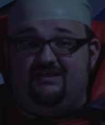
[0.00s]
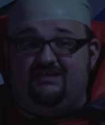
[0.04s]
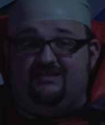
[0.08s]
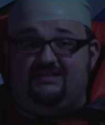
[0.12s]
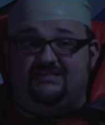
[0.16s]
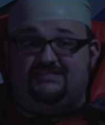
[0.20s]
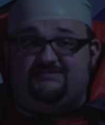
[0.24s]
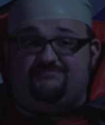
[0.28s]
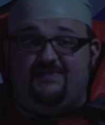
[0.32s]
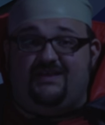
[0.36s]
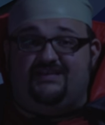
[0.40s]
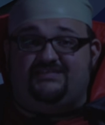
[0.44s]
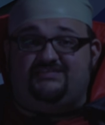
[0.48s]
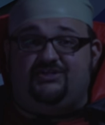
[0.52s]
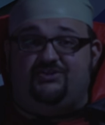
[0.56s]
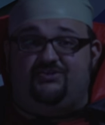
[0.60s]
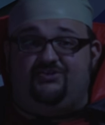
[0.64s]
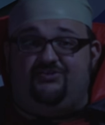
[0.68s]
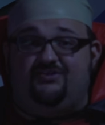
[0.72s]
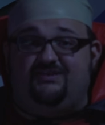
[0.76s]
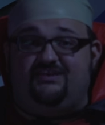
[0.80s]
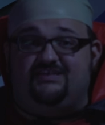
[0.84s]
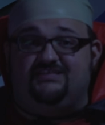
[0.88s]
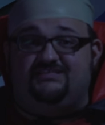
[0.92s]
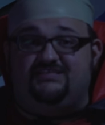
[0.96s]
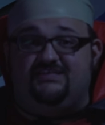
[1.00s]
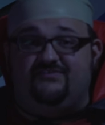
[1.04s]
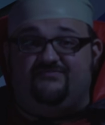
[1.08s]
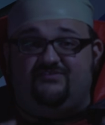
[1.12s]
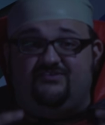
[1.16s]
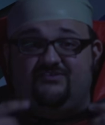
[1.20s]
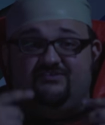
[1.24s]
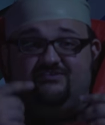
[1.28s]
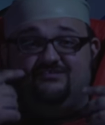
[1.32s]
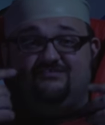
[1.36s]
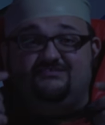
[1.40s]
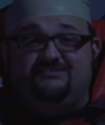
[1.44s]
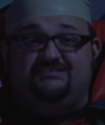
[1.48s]
This makes it look as if
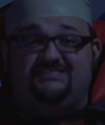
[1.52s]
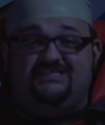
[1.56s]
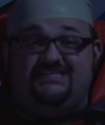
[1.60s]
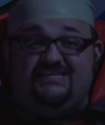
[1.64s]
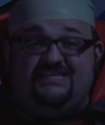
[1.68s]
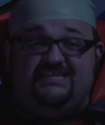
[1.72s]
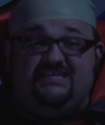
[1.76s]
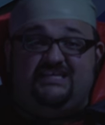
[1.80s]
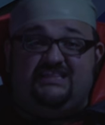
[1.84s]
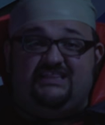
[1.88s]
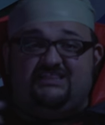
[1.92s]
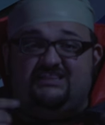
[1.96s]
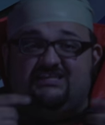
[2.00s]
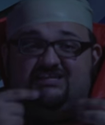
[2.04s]
your teeth